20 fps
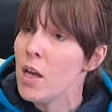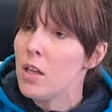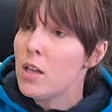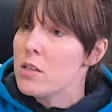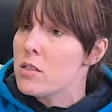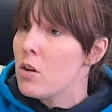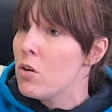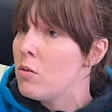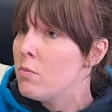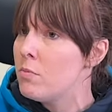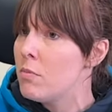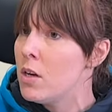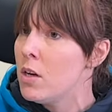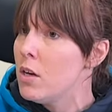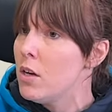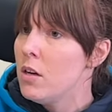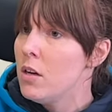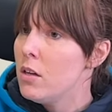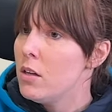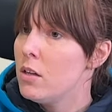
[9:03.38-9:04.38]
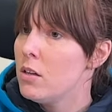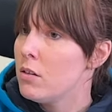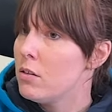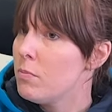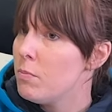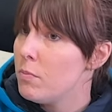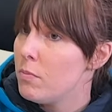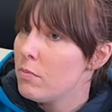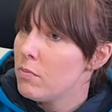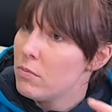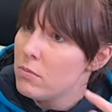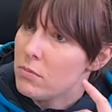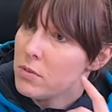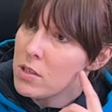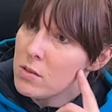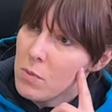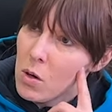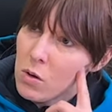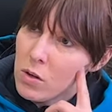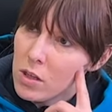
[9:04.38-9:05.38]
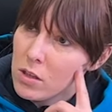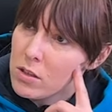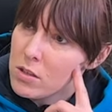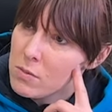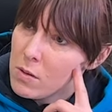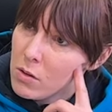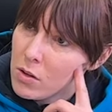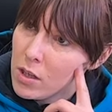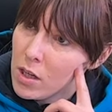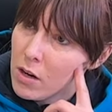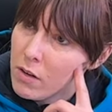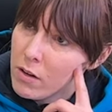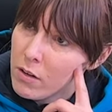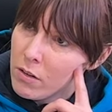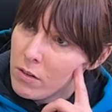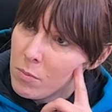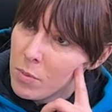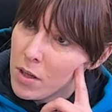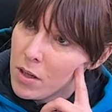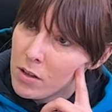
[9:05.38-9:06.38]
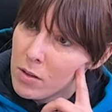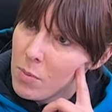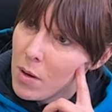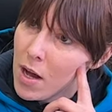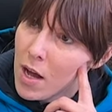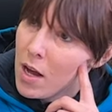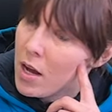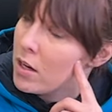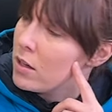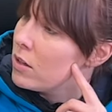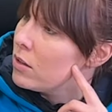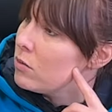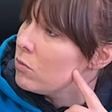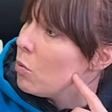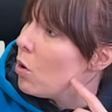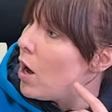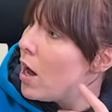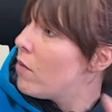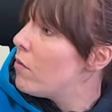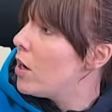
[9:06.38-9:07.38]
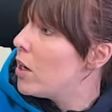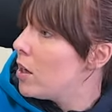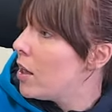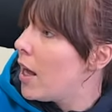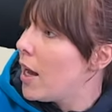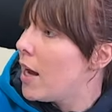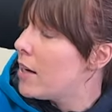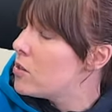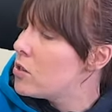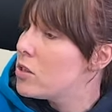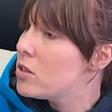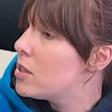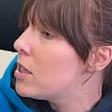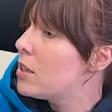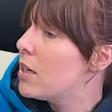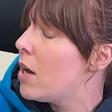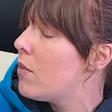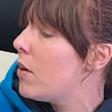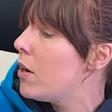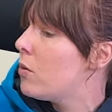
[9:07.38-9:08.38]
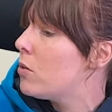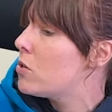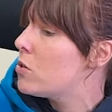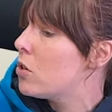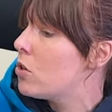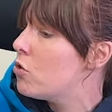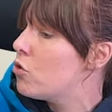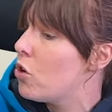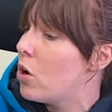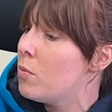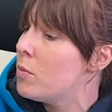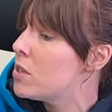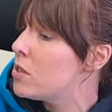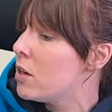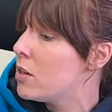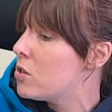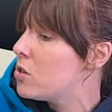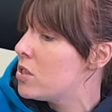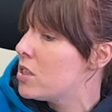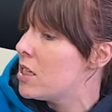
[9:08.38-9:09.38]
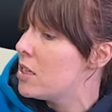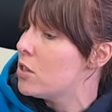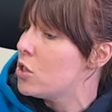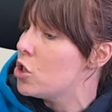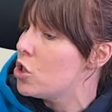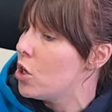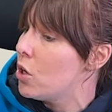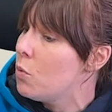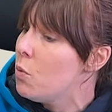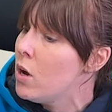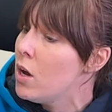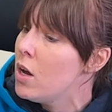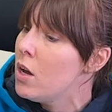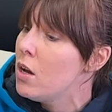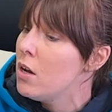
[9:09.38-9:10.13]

let's go and you know smoke in the smoking area and play in the park and whatever. Mm. Like, I just yeah. didn't have anyone to control me, so I just didn't do.